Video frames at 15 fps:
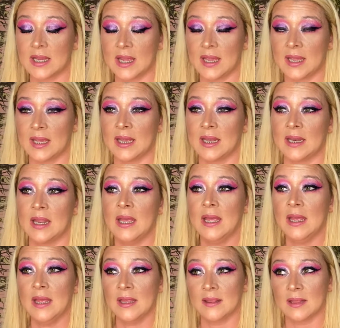And
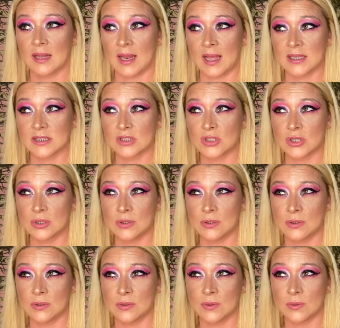the last
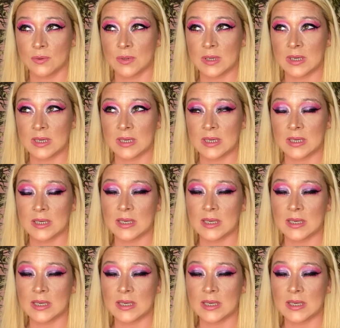3